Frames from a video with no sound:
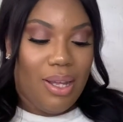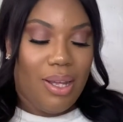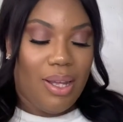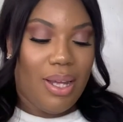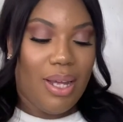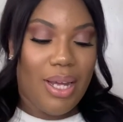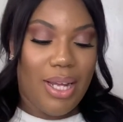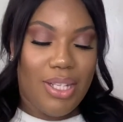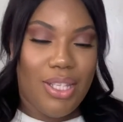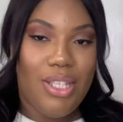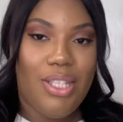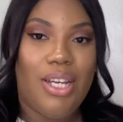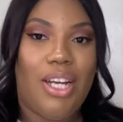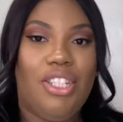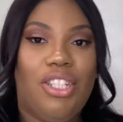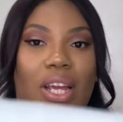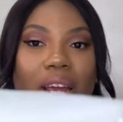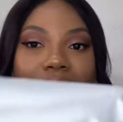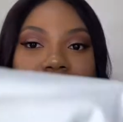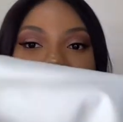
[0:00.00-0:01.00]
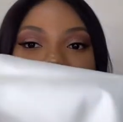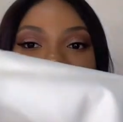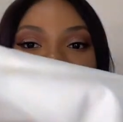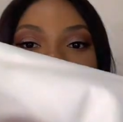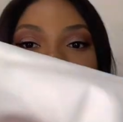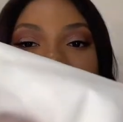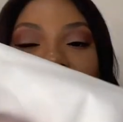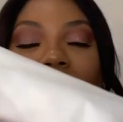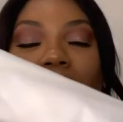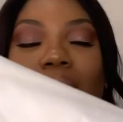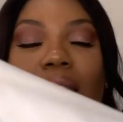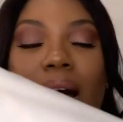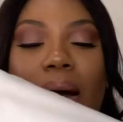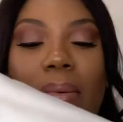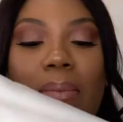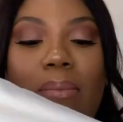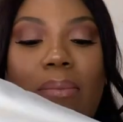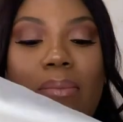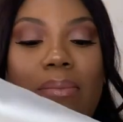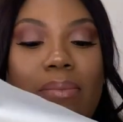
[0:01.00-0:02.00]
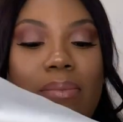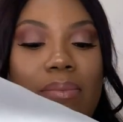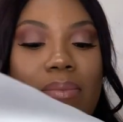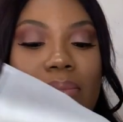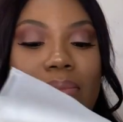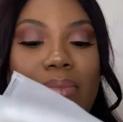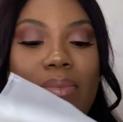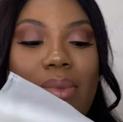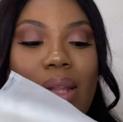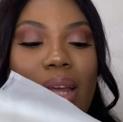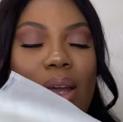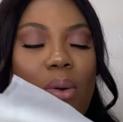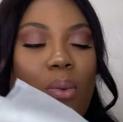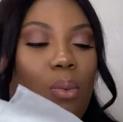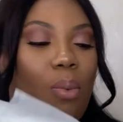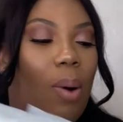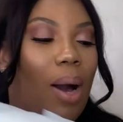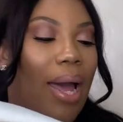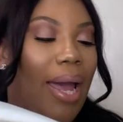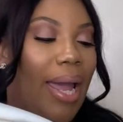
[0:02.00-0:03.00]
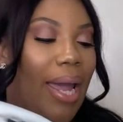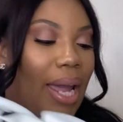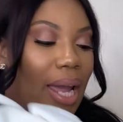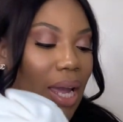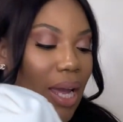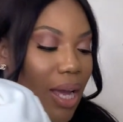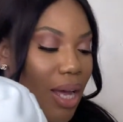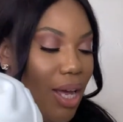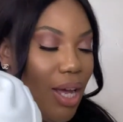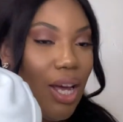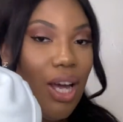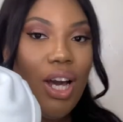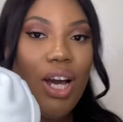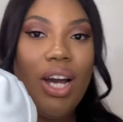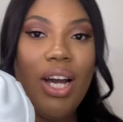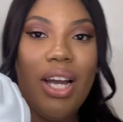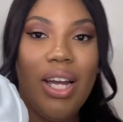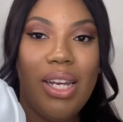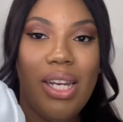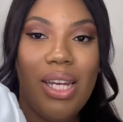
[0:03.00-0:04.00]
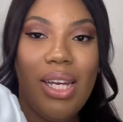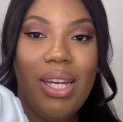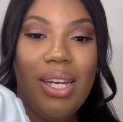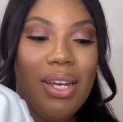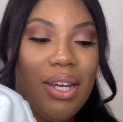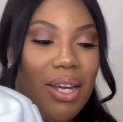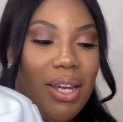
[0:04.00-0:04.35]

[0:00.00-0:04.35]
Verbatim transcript: It's such a nice, um, like white hoodie.